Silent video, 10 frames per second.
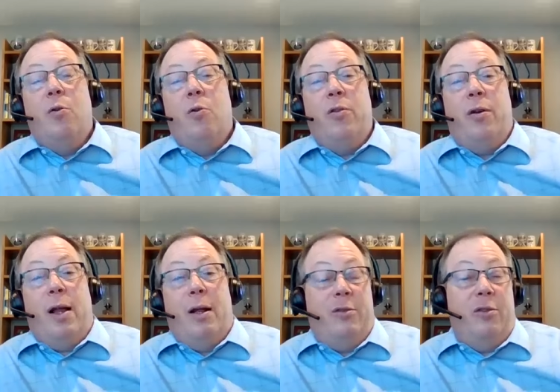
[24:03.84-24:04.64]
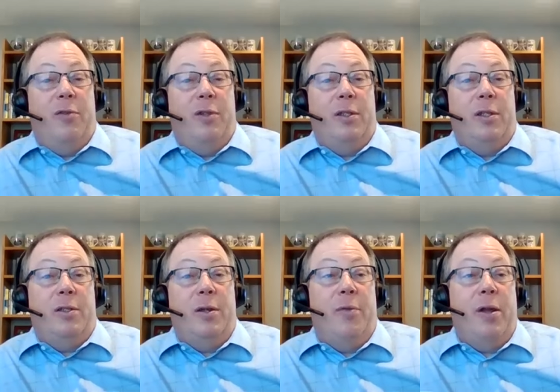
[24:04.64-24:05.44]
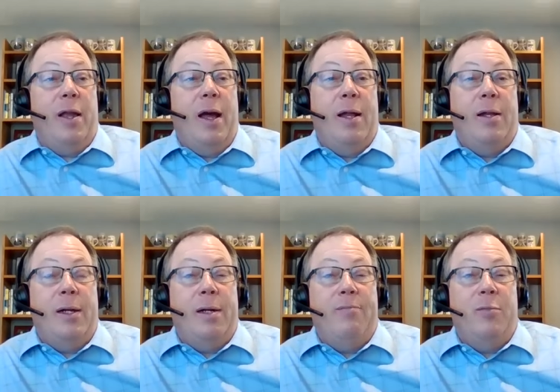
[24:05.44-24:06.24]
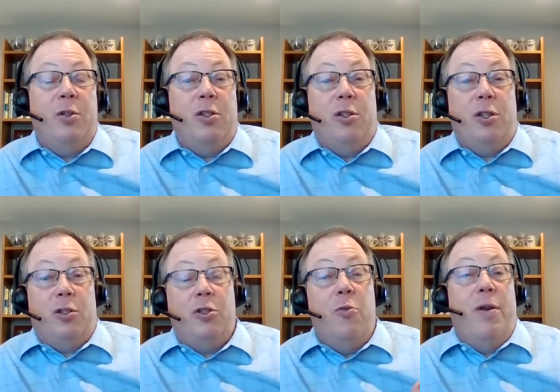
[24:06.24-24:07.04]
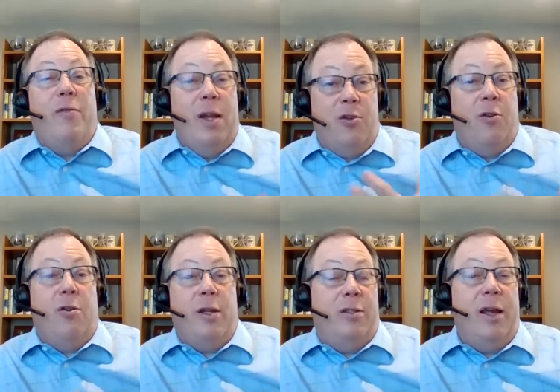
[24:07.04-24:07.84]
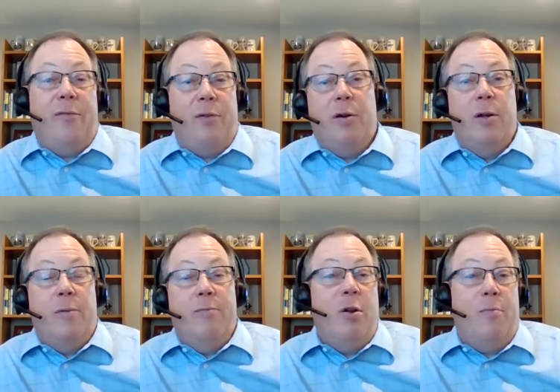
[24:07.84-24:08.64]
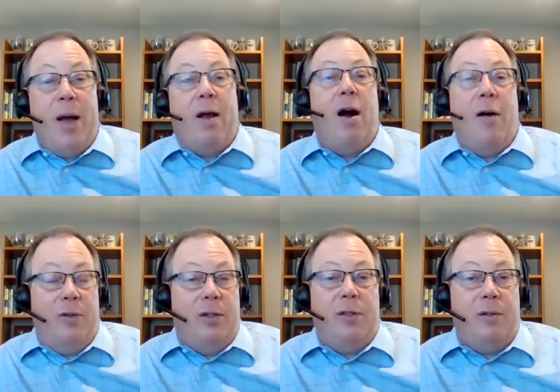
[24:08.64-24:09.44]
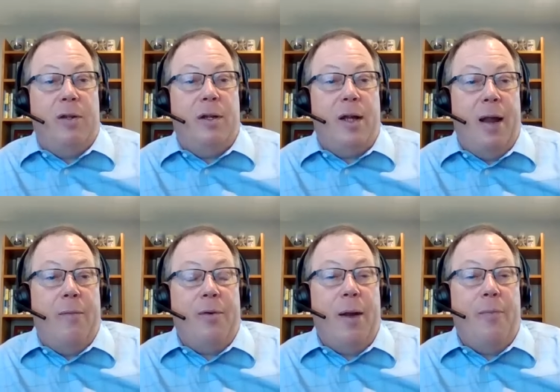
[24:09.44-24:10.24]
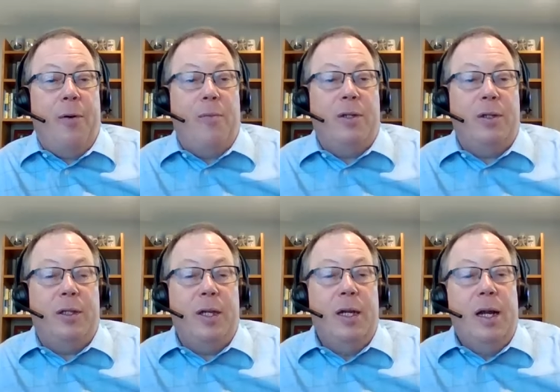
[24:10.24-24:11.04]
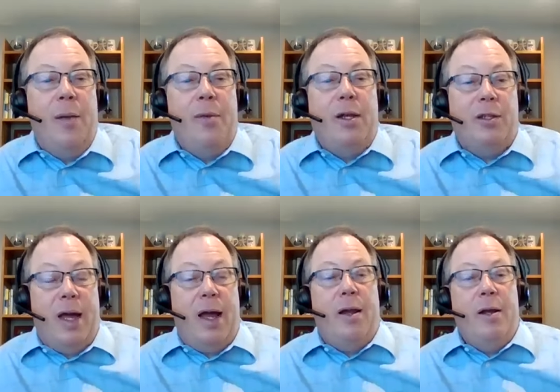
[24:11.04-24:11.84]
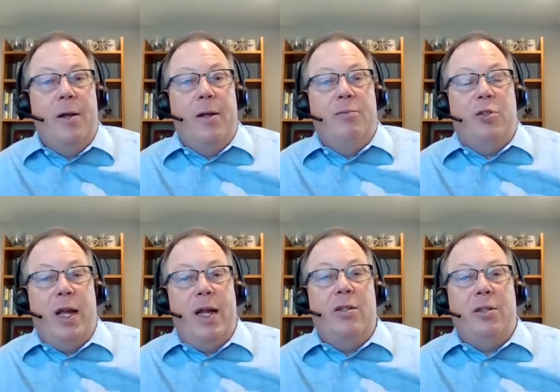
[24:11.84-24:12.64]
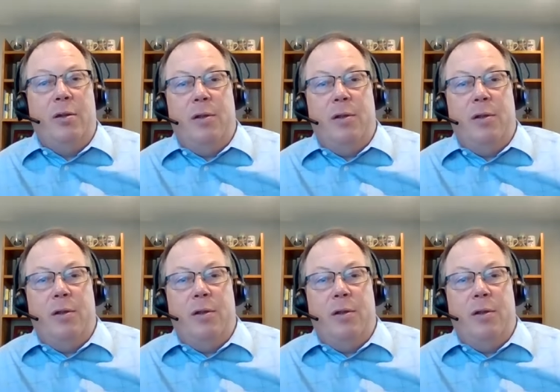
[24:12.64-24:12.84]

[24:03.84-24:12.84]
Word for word: or their cloud service is something that um, you're just consuming internally, say for you know back office kind of kind of purposes. I mean, does that change the,